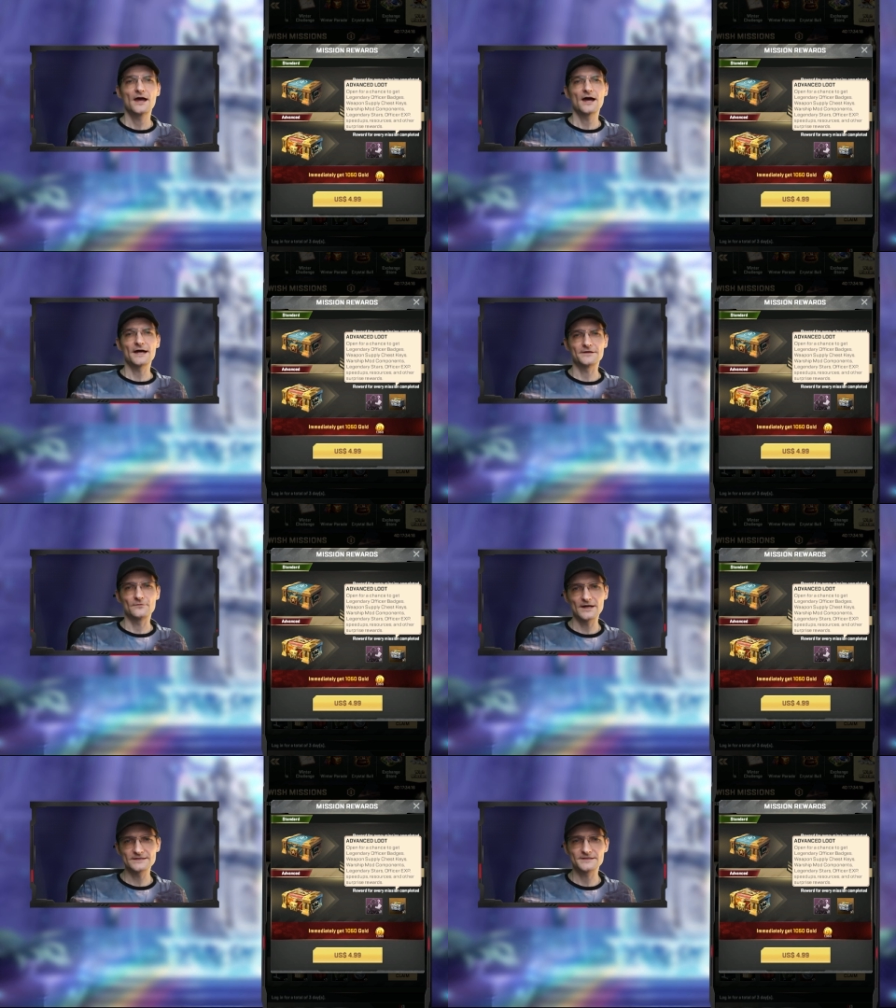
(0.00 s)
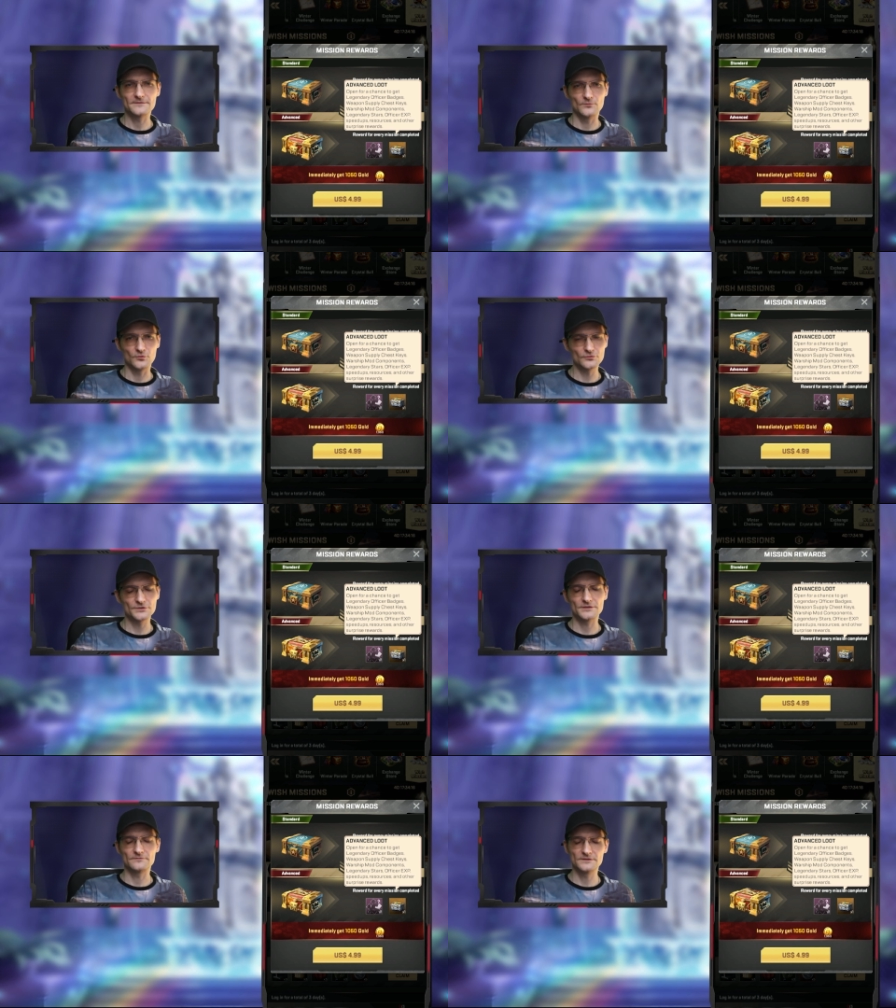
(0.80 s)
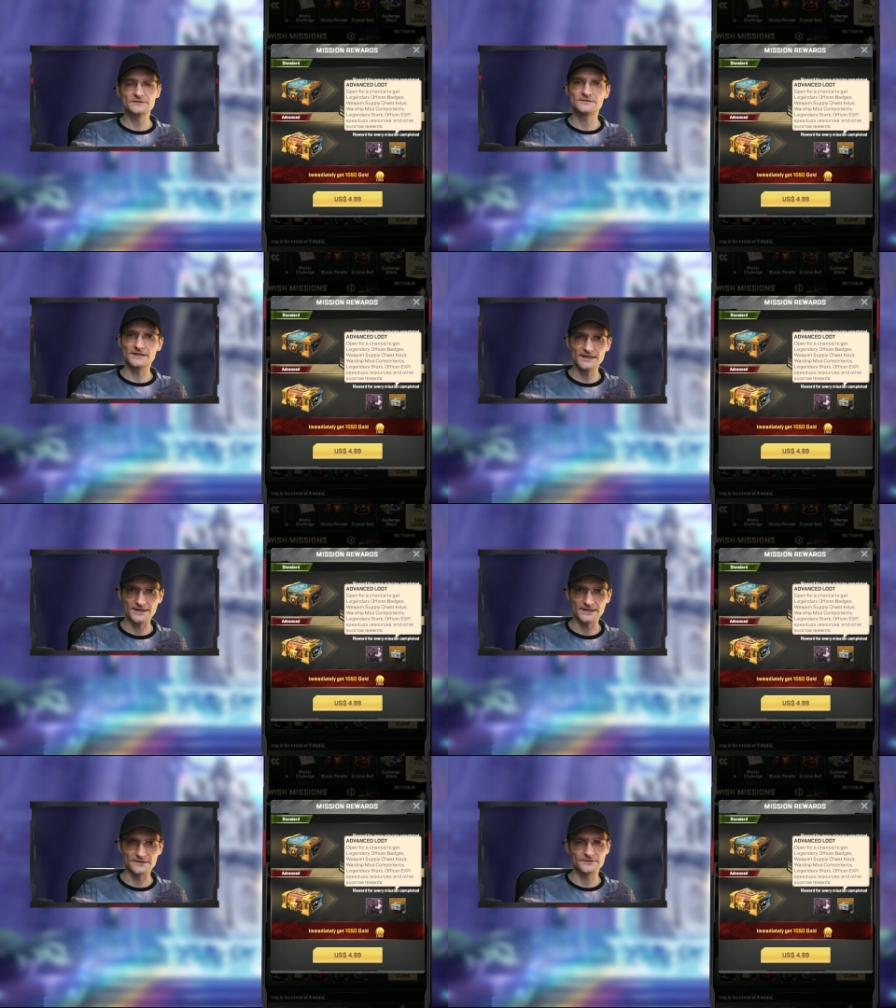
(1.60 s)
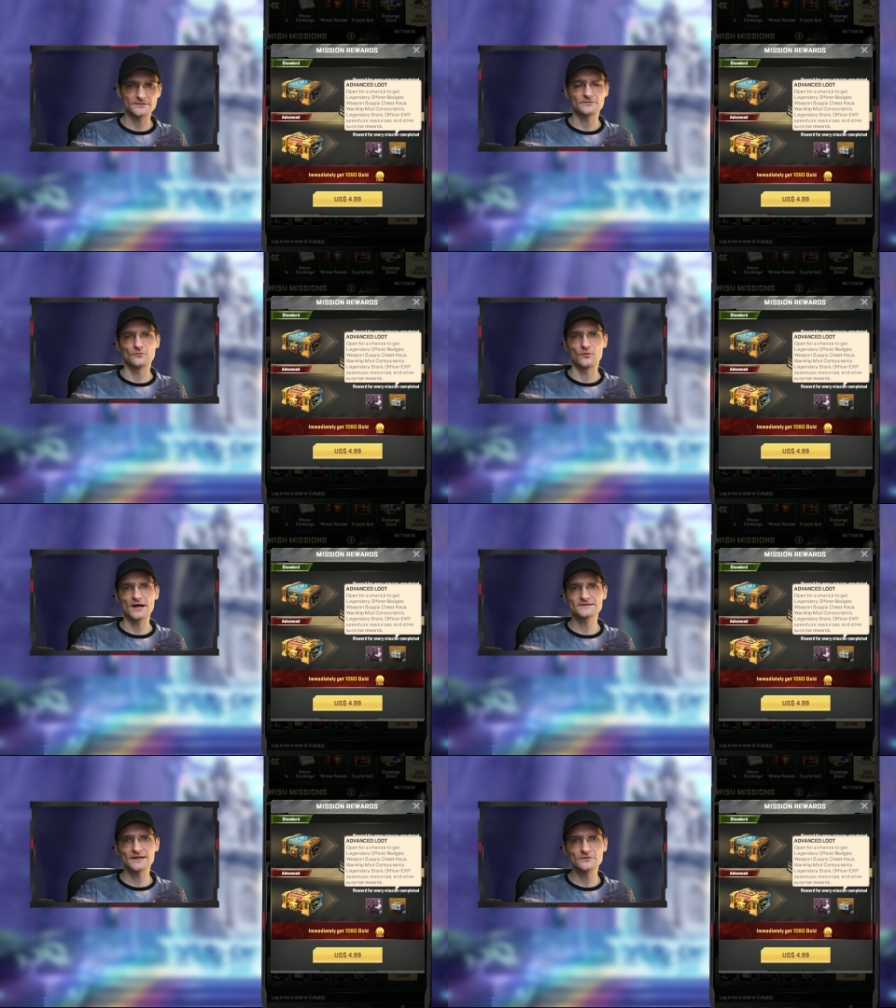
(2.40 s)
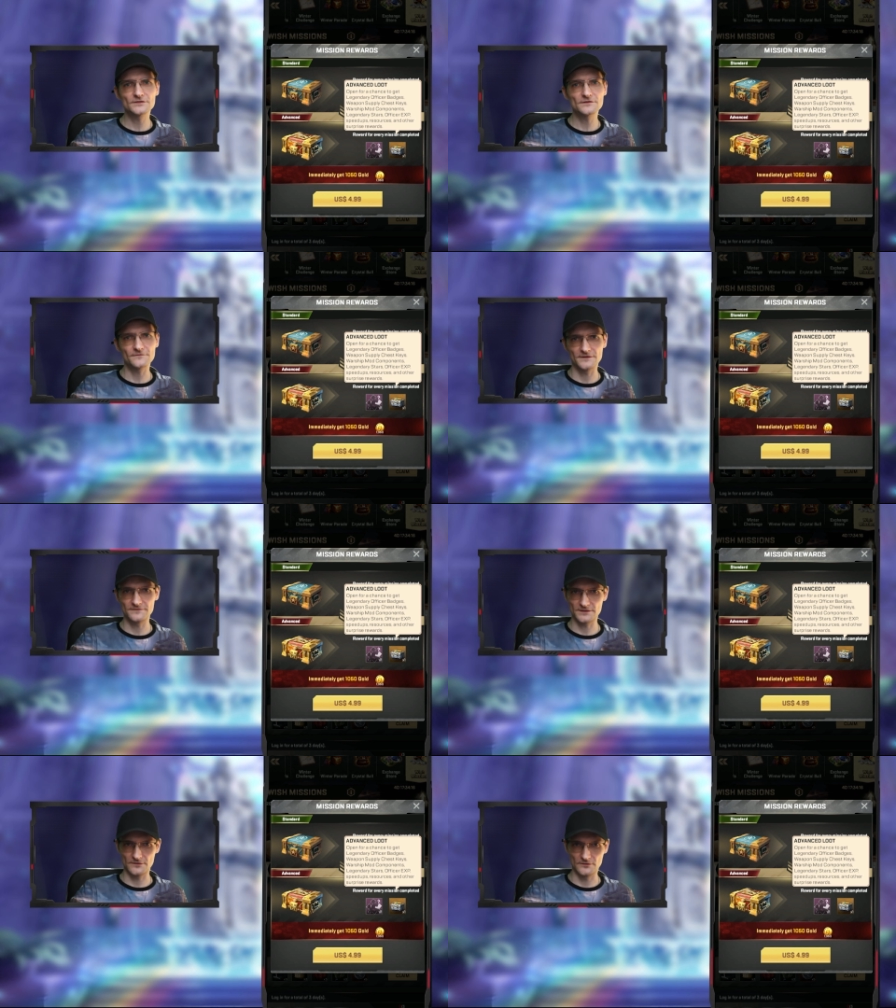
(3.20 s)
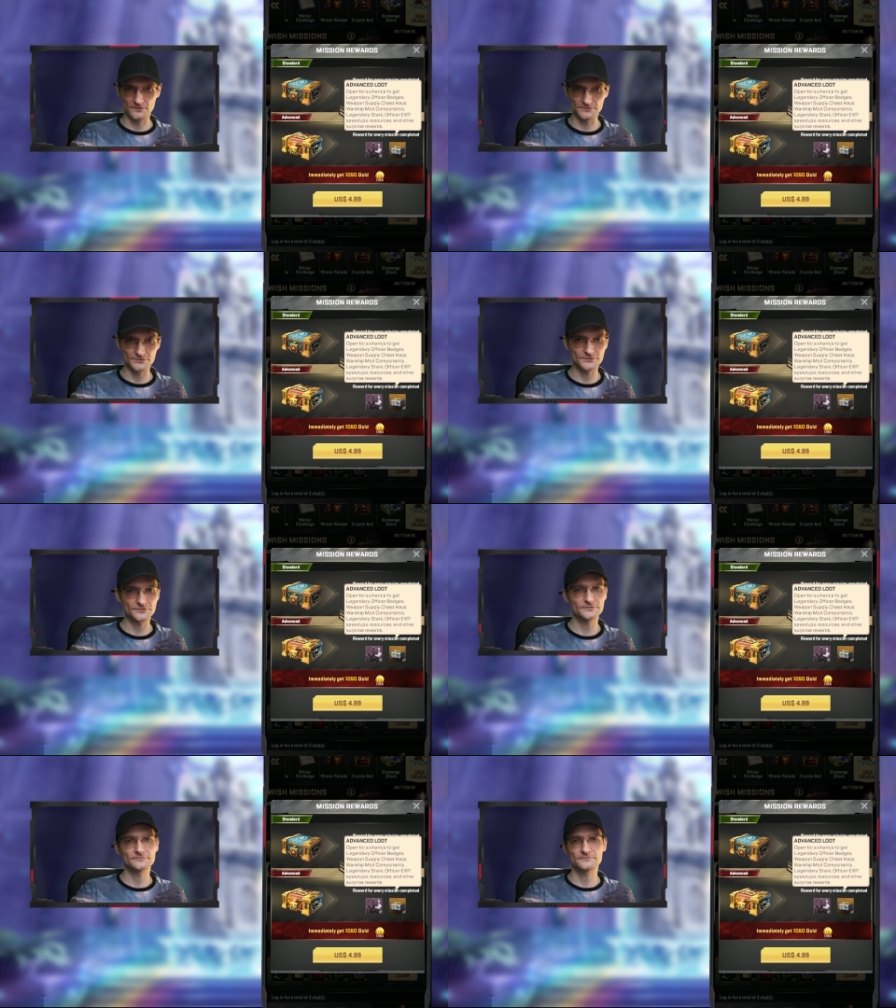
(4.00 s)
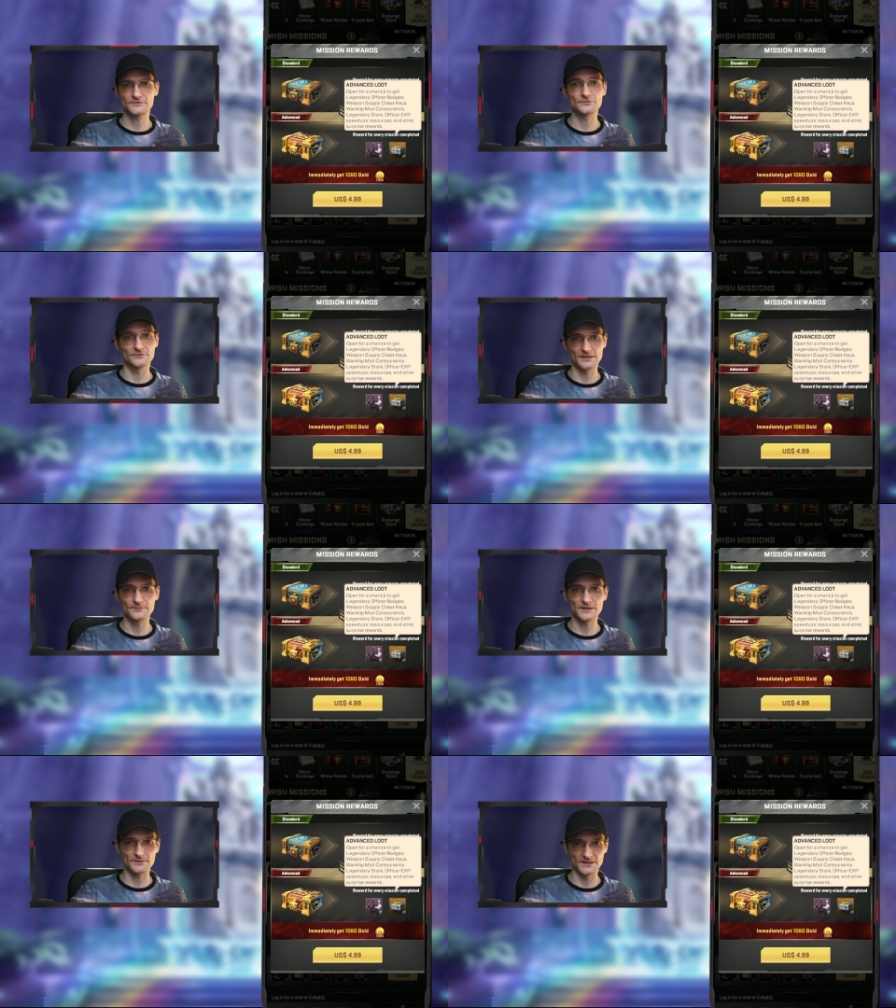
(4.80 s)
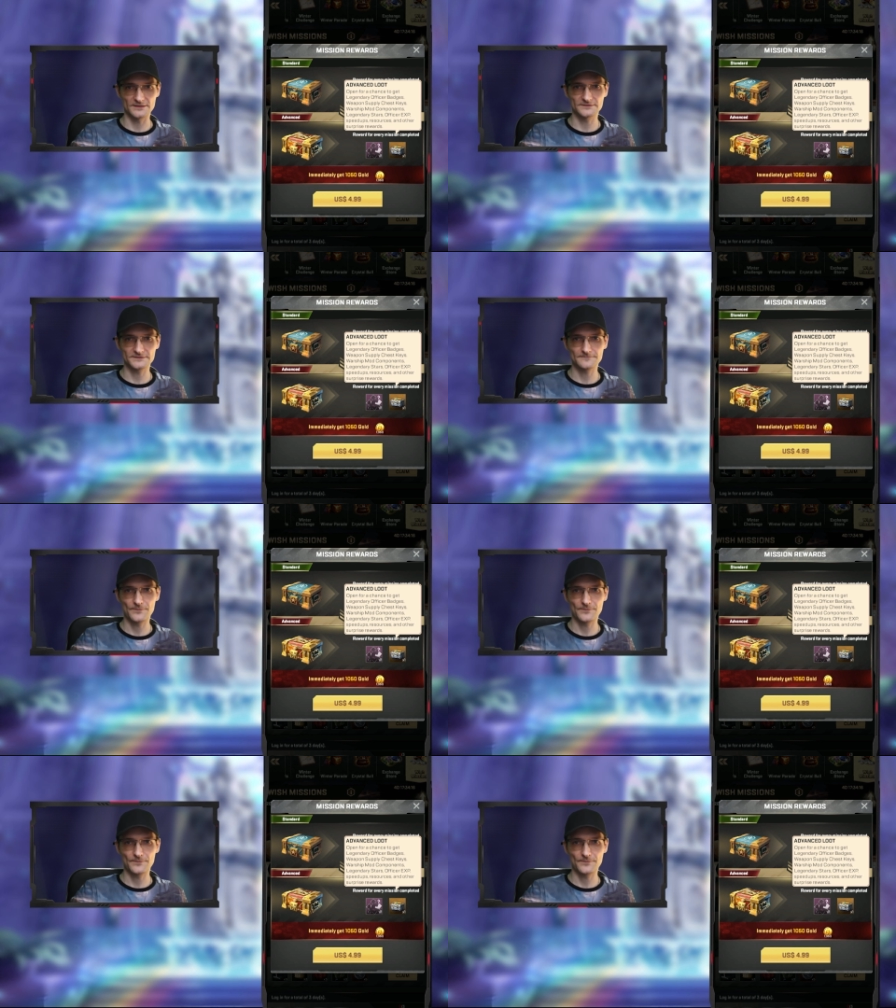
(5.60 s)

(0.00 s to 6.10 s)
Advanced booty will add one thousand fifty gold to epic medals.